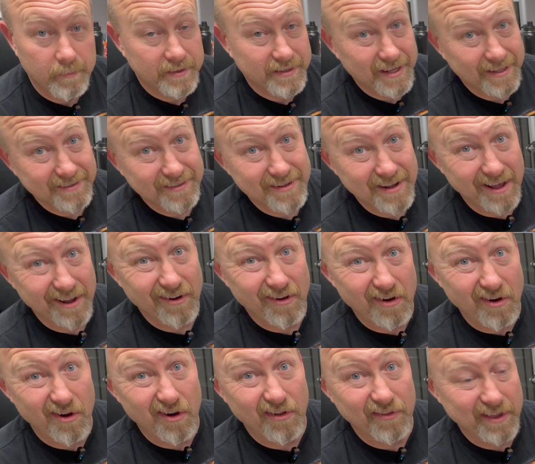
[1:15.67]
But that's not
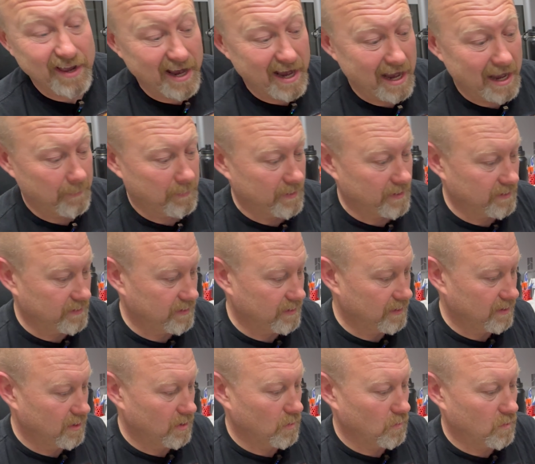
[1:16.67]
all that happened
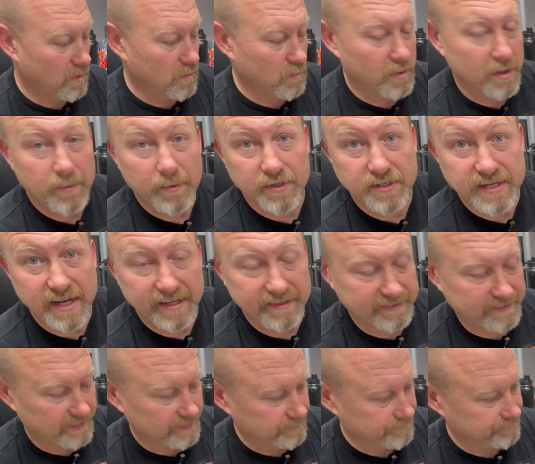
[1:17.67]
when we were
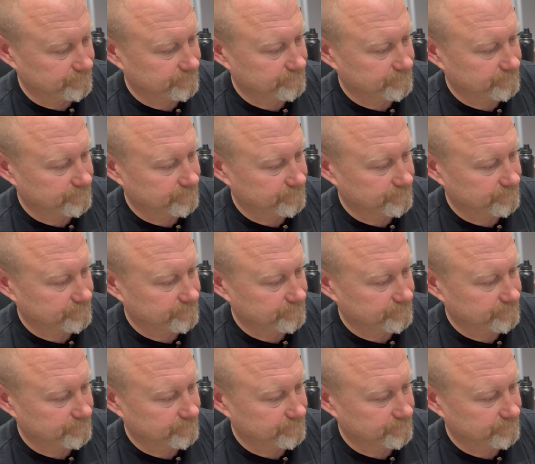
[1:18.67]
testing.